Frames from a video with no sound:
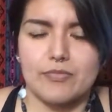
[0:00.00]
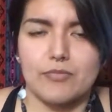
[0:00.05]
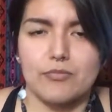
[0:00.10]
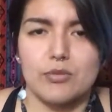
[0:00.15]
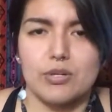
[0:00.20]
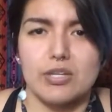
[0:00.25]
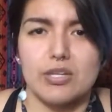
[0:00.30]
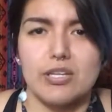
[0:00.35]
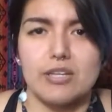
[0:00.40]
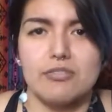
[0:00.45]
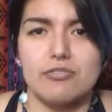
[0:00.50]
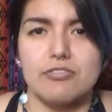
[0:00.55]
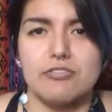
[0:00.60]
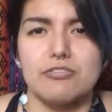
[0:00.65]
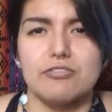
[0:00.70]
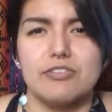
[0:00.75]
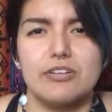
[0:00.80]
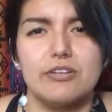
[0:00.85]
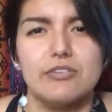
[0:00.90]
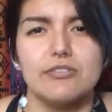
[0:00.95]
really
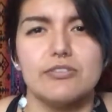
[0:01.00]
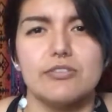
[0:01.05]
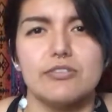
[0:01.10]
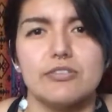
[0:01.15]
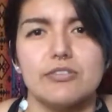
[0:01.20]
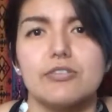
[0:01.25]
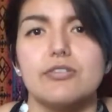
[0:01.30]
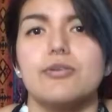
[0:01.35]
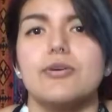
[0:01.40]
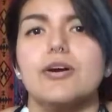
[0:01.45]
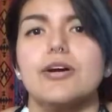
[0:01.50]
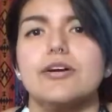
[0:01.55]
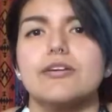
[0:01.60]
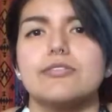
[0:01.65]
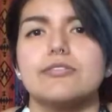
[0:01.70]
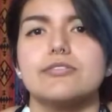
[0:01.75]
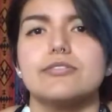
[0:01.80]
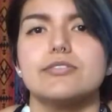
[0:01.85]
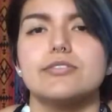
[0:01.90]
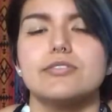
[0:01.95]
fulfilled you are.
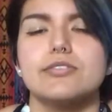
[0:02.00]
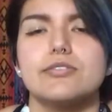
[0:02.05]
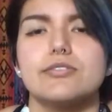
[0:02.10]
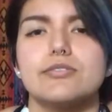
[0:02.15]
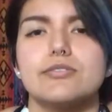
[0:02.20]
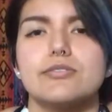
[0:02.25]
So